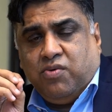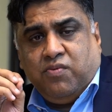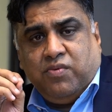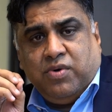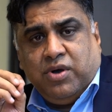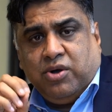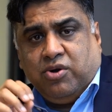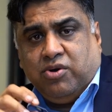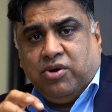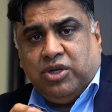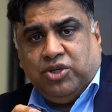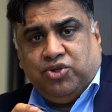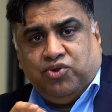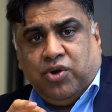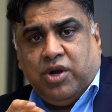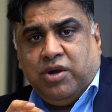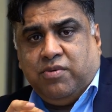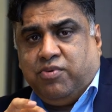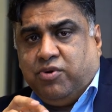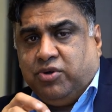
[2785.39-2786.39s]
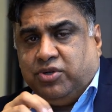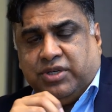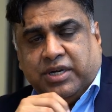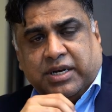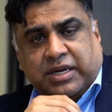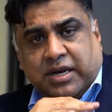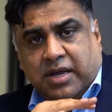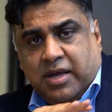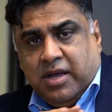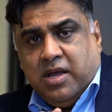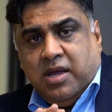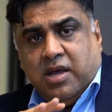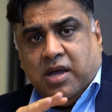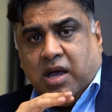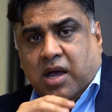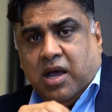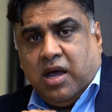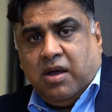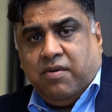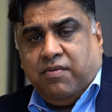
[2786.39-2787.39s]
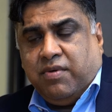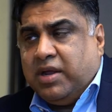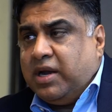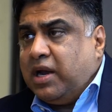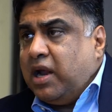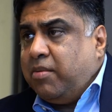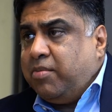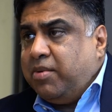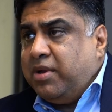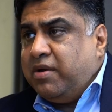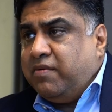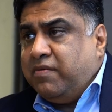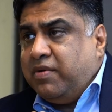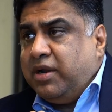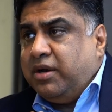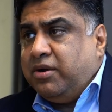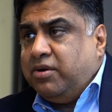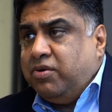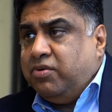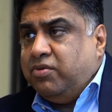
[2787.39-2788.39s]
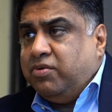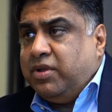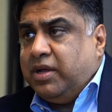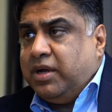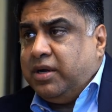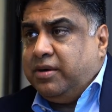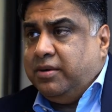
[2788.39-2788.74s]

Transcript: work on a joint project, we are happy and willing to do that.